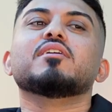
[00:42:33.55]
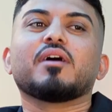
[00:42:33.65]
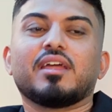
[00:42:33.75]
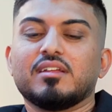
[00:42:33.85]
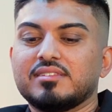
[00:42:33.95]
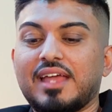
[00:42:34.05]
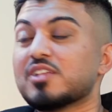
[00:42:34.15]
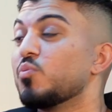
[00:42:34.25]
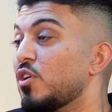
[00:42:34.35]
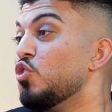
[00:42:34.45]
Okay,
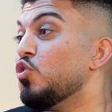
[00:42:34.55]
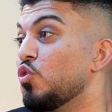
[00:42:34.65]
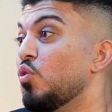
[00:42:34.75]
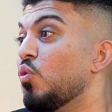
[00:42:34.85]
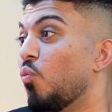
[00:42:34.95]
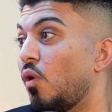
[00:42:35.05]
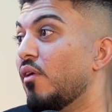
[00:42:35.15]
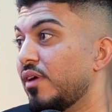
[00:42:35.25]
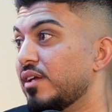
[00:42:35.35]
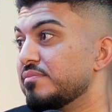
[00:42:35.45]
that's what you
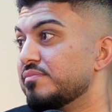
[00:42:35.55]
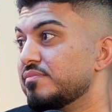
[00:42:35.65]
want, right?